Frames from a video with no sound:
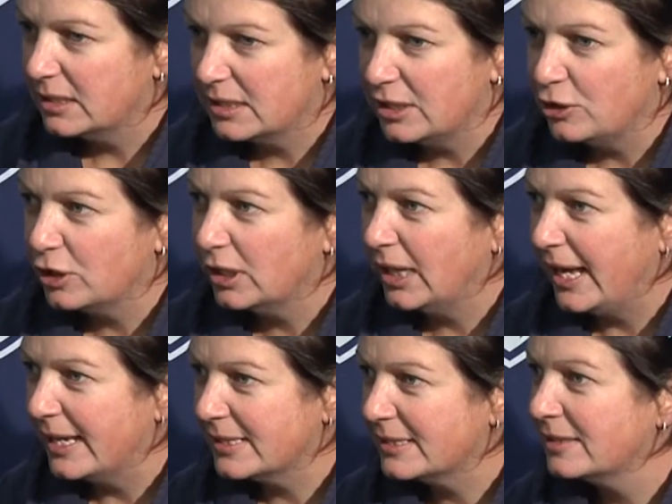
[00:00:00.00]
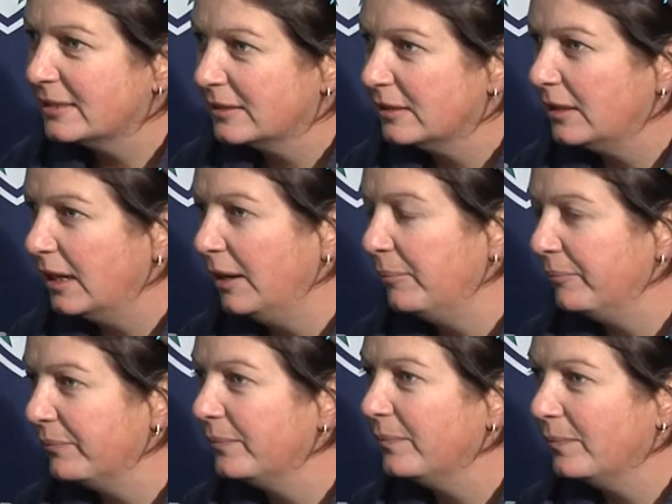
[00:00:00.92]
senior class
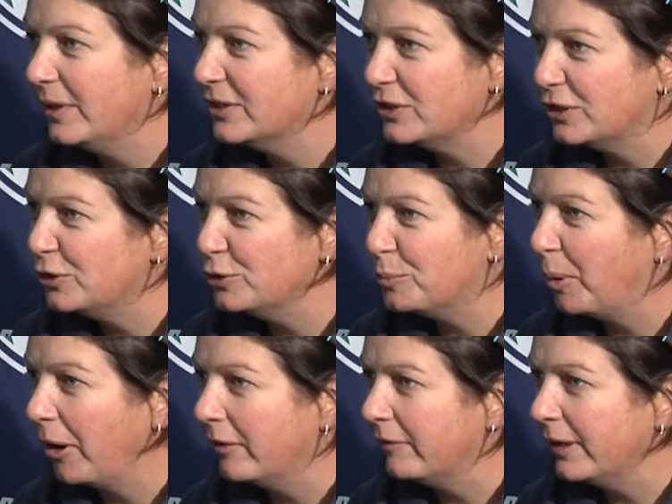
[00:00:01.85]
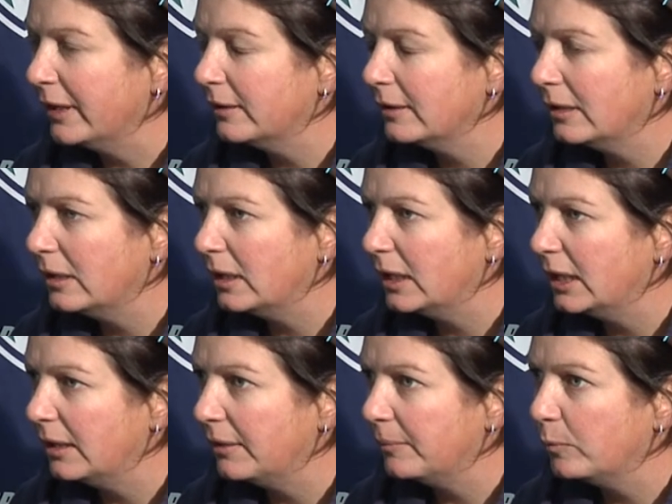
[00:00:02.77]
is a huge part of it.
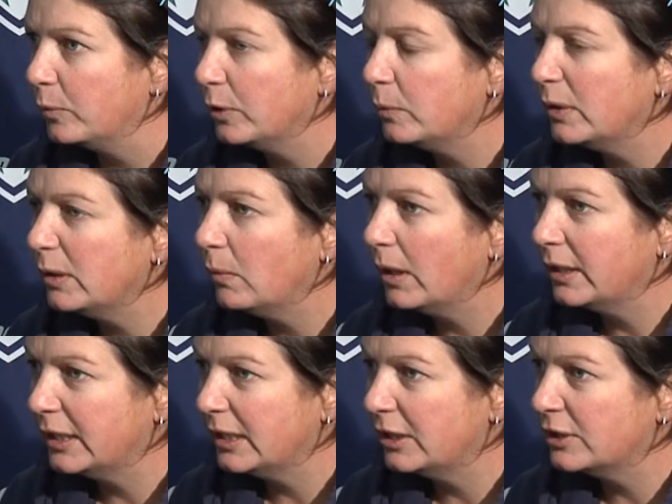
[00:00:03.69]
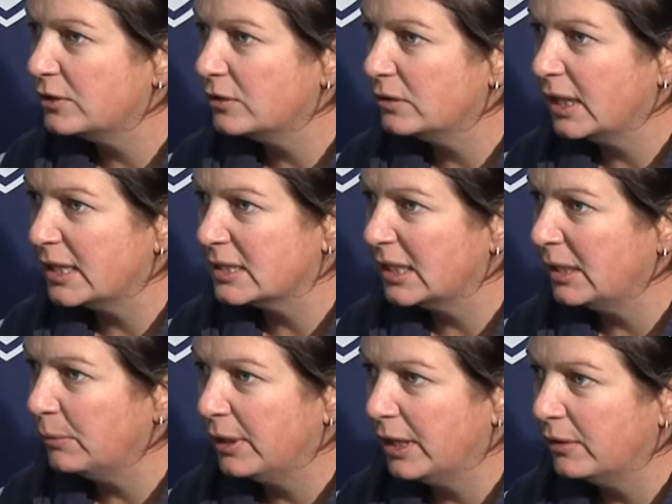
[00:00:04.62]
When we won here in
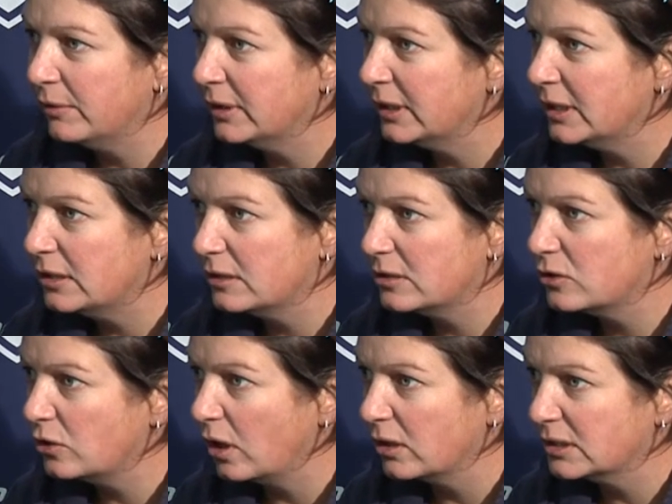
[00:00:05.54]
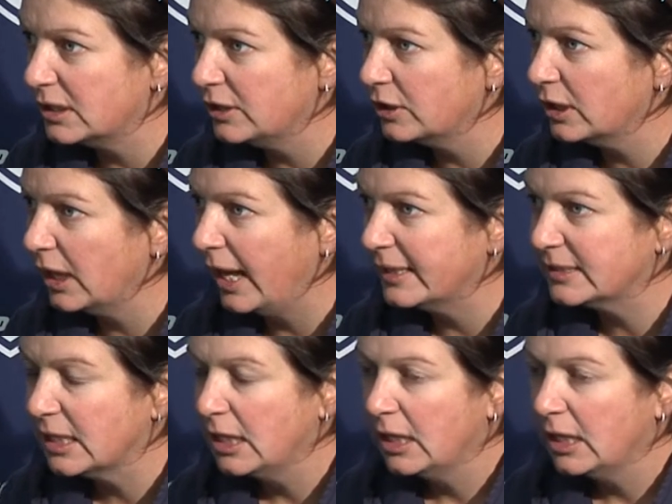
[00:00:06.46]
2008, we had a really strong senior class.